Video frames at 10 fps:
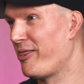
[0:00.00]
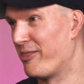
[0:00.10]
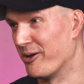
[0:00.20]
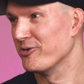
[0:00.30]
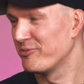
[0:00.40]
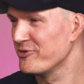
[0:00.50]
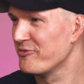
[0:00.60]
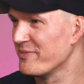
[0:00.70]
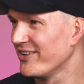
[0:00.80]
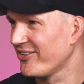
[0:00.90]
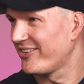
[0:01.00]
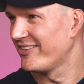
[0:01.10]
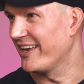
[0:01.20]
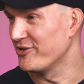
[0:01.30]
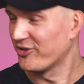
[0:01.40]
those movements
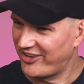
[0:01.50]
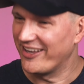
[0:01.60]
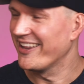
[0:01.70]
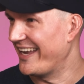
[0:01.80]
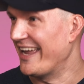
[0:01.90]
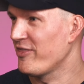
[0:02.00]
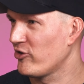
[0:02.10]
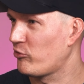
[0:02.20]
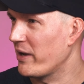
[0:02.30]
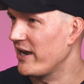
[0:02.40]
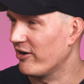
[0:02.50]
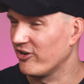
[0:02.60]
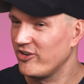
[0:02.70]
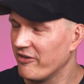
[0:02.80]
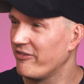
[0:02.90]
and you're still like in the space or
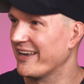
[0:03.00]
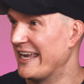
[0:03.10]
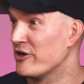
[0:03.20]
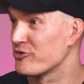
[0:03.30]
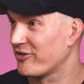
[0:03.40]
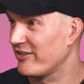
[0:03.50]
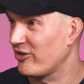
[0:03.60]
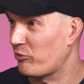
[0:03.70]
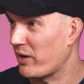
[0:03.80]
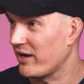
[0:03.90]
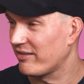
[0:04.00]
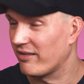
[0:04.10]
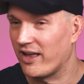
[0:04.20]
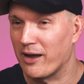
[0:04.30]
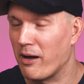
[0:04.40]
you have like interest in the space,
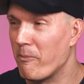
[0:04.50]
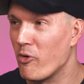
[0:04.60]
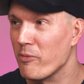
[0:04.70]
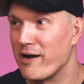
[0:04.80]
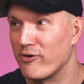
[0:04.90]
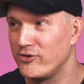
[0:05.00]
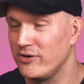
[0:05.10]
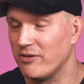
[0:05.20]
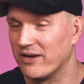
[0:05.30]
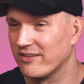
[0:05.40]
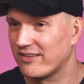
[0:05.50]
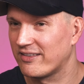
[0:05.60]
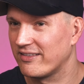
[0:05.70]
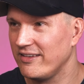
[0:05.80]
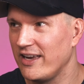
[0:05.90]
like more power to you because
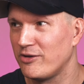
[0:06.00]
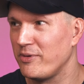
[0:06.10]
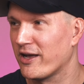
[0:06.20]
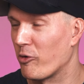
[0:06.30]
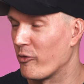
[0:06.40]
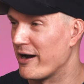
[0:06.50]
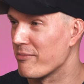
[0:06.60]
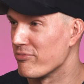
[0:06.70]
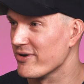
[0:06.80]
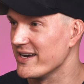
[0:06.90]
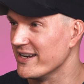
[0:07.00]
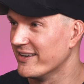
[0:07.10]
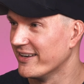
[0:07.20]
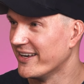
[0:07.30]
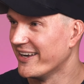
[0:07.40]
it's you have to be like a rare breed
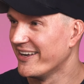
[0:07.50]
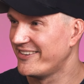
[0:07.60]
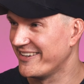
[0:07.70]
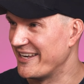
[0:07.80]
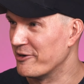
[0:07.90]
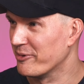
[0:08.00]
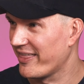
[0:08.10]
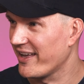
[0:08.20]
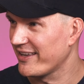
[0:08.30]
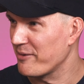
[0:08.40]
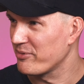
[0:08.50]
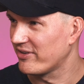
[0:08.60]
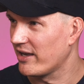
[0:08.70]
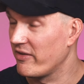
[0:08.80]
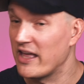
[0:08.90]
to deal with that type of
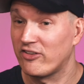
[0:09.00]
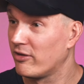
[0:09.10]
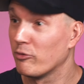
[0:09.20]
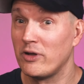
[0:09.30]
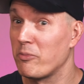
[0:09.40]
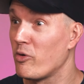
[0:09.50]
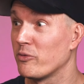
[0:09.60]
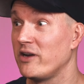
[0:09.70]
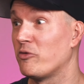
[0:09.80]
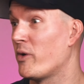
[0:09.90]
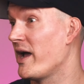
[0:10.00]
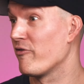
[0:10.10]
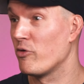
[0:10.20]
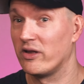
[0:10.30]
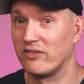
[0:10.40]
stuff. And that's the number one reason why
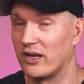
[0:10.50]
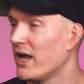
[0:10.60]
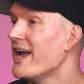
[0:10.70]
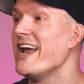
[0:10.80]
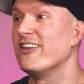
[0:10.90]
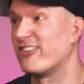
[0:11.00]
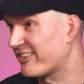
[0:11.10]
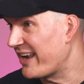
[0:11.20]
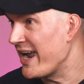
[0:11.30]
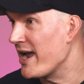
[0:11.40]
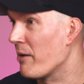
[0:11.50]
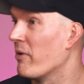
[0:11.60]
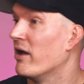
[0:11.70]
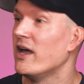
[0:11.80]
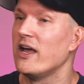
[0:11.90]
everyone's like, it's a
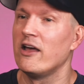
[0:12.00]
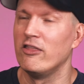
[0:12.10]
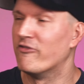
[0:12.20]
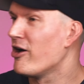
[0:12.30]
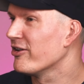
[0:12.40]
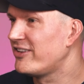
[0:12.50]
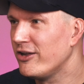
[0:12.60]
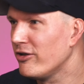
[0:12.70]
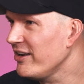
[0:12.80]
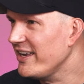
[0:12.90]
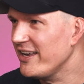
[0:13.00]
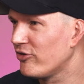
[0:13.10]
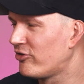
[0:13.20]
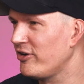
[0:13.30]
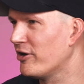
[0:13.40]
scam. Volatility
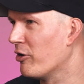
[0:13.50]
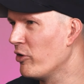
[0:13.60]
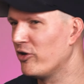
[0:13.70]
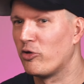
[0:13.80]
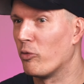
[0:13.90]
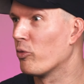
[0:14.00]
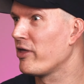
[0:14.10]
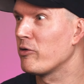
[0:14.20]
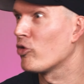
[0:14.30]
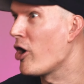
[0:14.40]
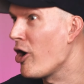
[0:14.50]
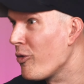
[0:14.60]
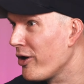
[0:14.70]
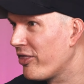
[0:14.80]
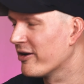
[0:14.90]
is, you know, is the thing wrong
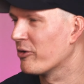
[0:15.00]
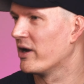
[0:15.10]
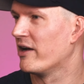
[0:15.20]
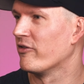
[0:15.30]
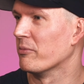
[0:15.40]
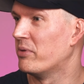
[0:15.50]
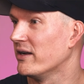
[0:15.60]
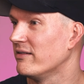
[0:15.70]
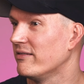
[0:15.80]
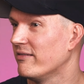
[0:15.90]
with it or whatever. But